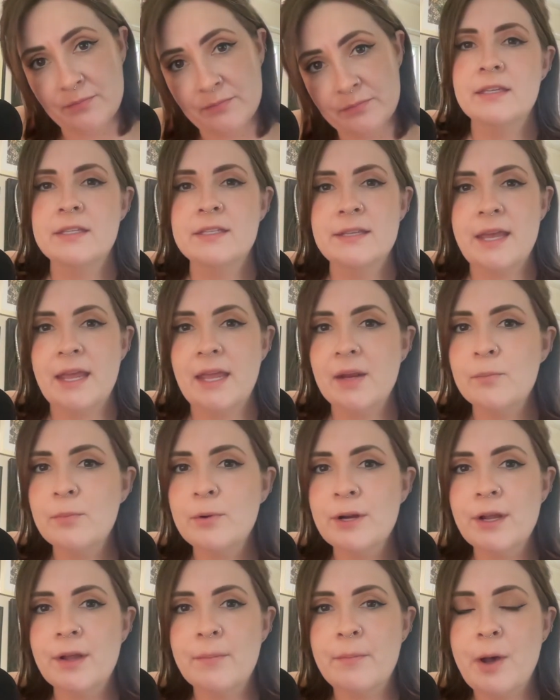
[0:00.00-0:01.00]
This can
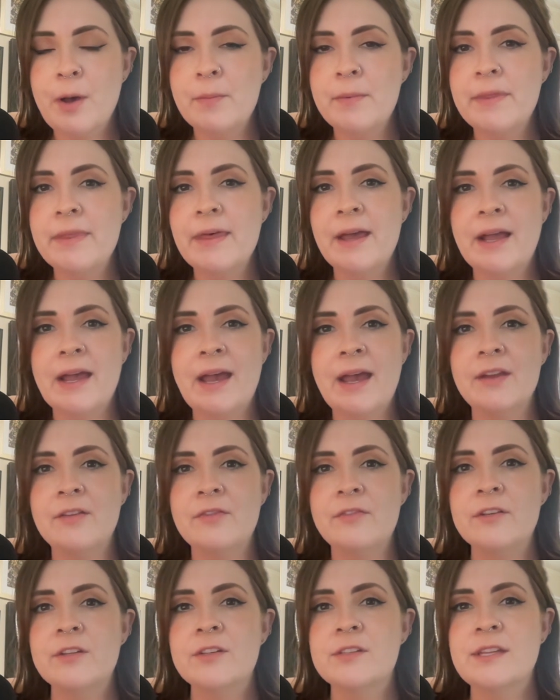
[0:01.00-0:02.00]
bring a moment that kind of
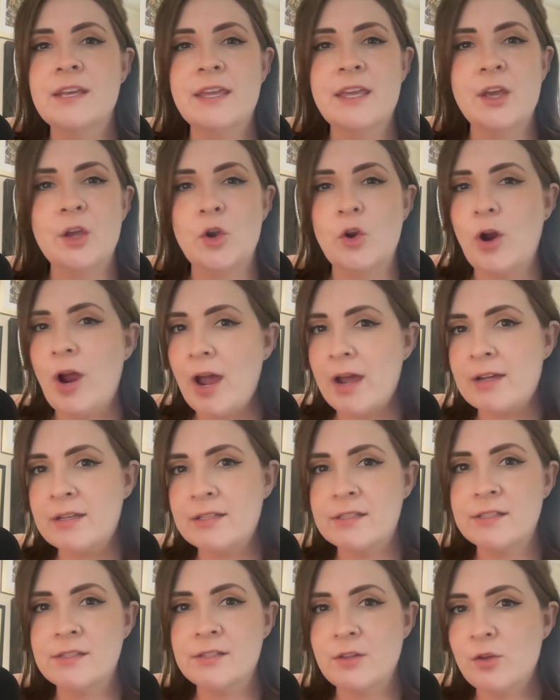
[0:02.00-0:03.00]
feels like it
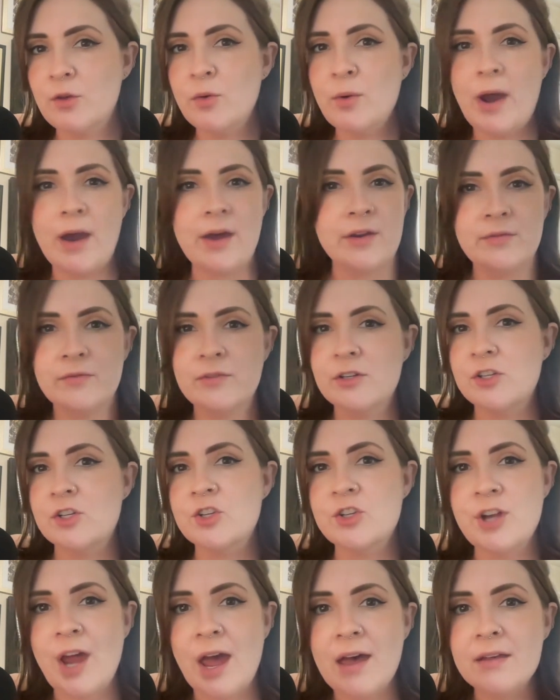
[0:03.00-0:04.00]
cracks you out of your
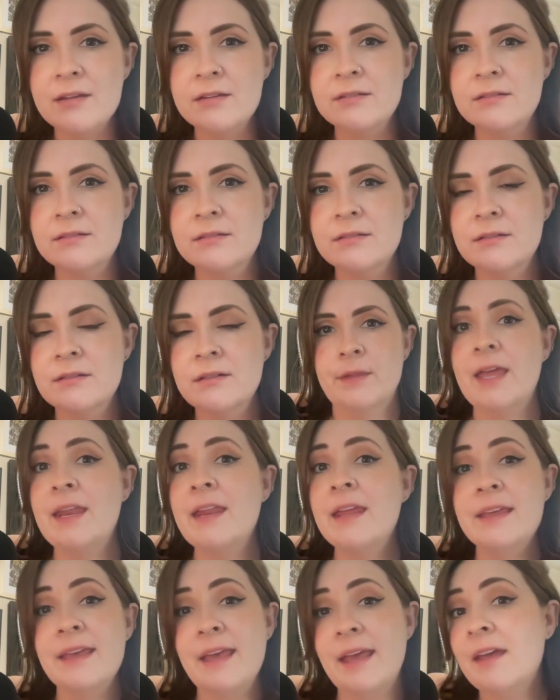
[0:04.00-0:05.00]
shell, and
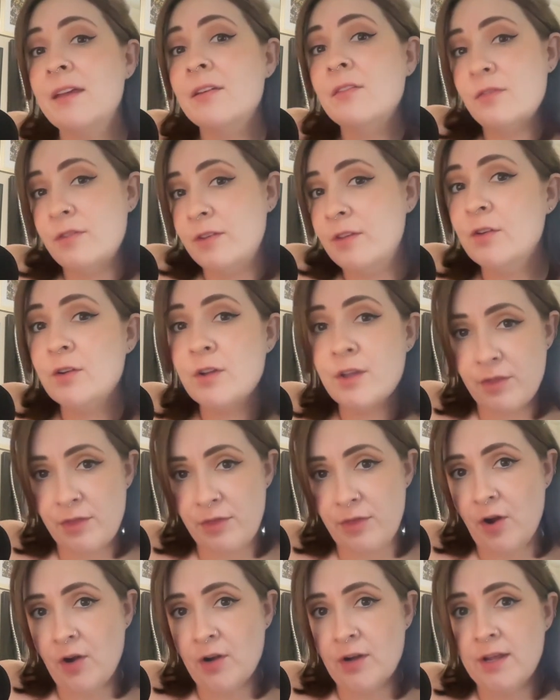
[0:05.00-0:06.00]
it can feel
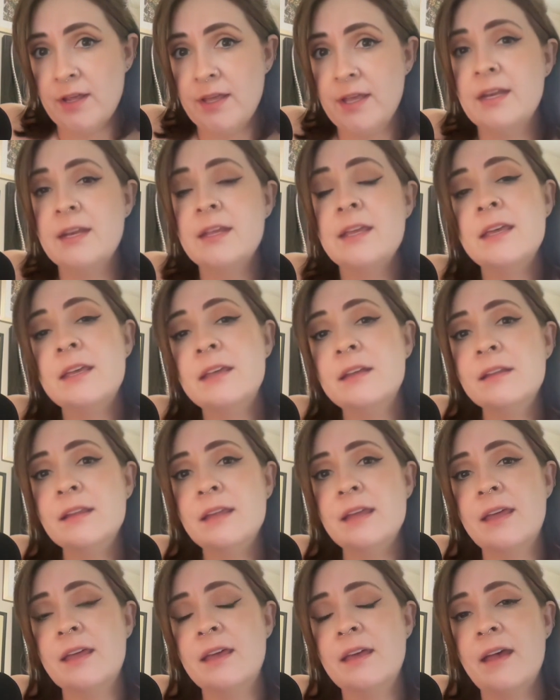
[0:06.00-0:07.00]
cathartic and
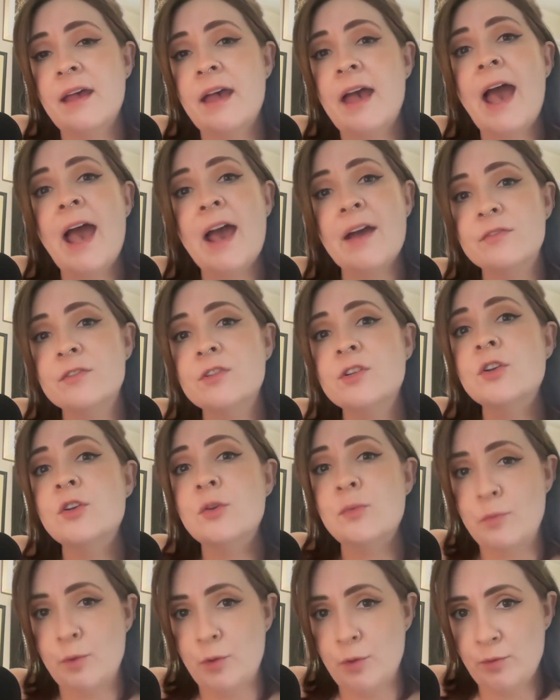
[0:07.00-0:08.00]
healing after
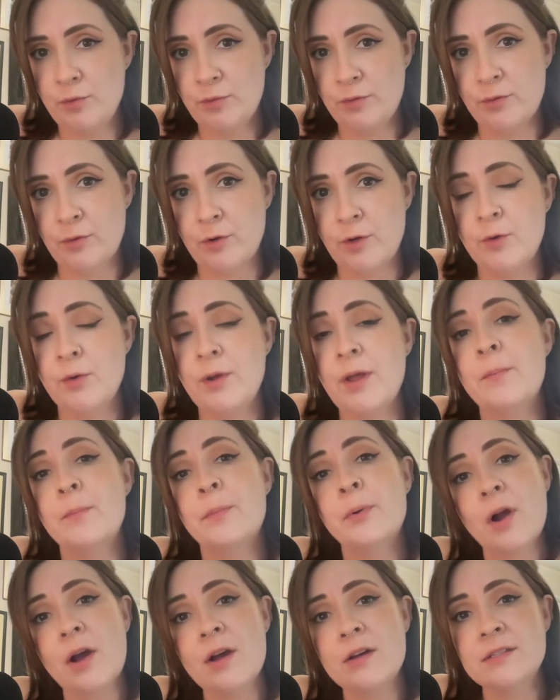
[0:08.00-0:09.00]
you move through and
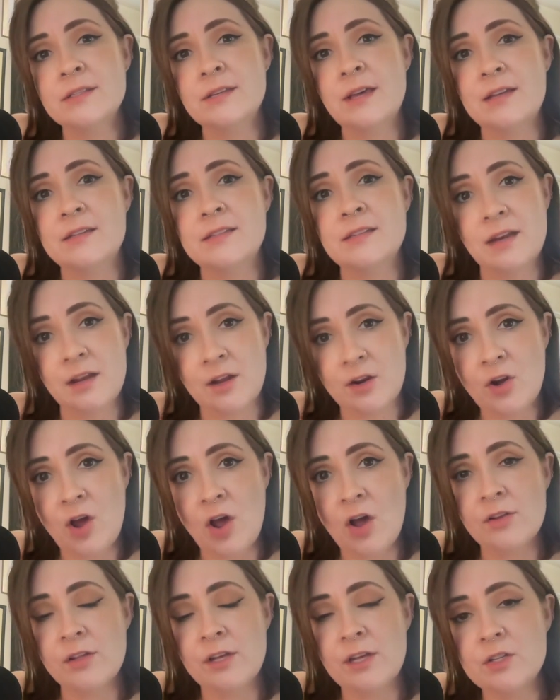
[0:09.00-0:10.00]
process and
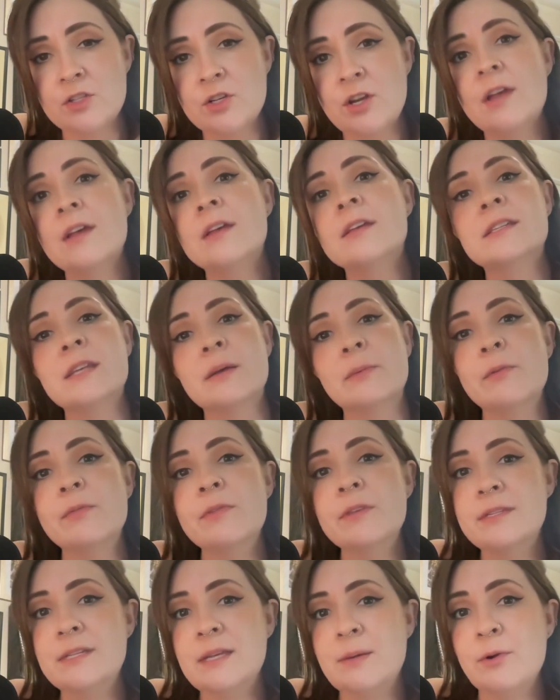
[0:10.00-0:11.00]
acknowledge some of
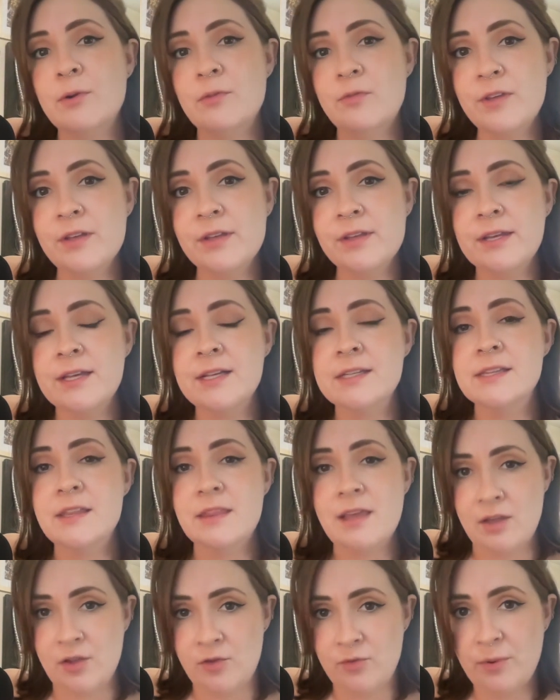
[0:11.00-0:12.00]
the deeper feelings
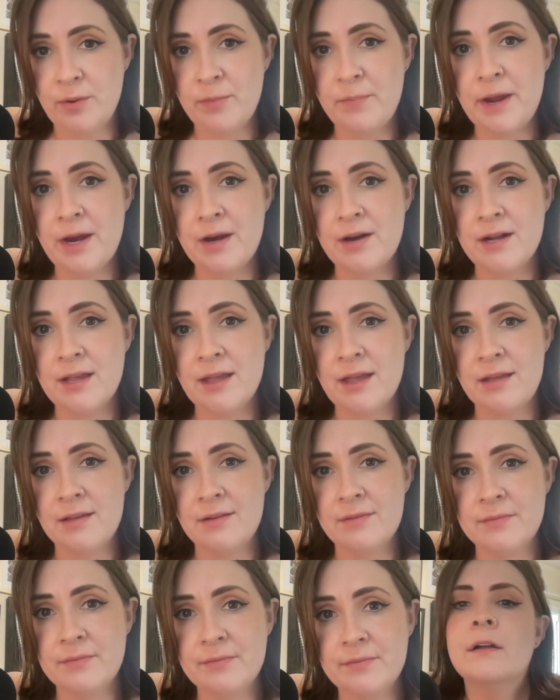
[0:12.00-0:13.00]
that you've been burying.